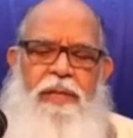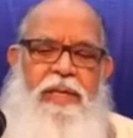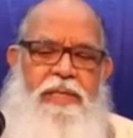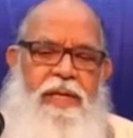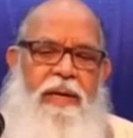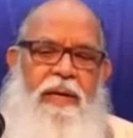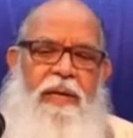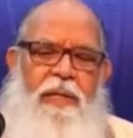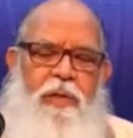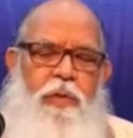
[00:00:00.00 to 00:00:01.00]
Then the
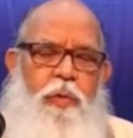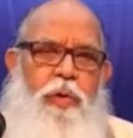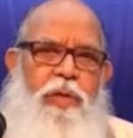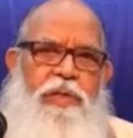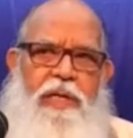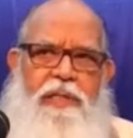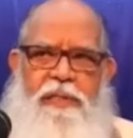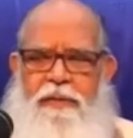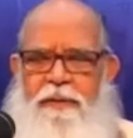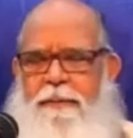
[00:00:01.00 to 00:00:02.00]
second is Yoga
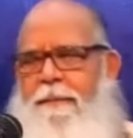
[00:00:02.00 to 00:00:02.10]
Shastra.